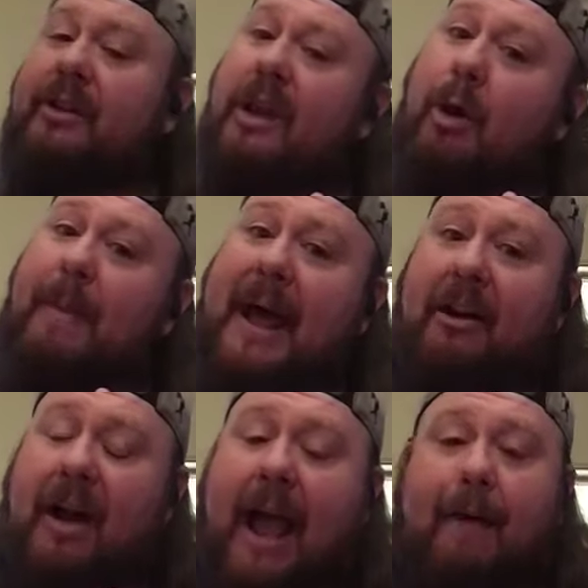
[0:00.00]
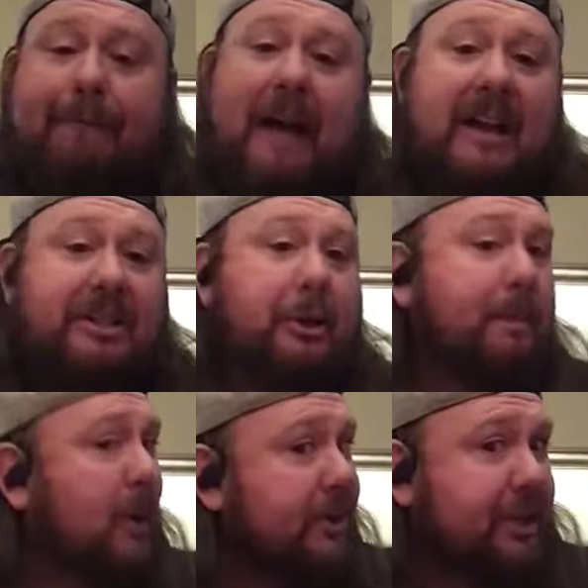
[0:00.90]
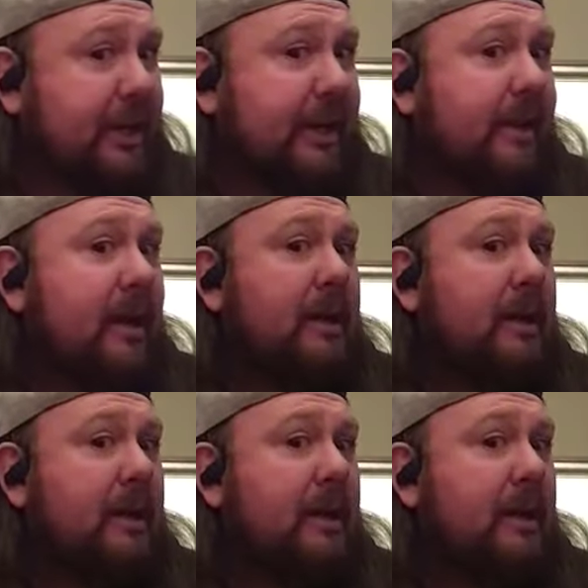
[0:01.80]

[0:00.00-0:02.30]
No matter how fast you're punching,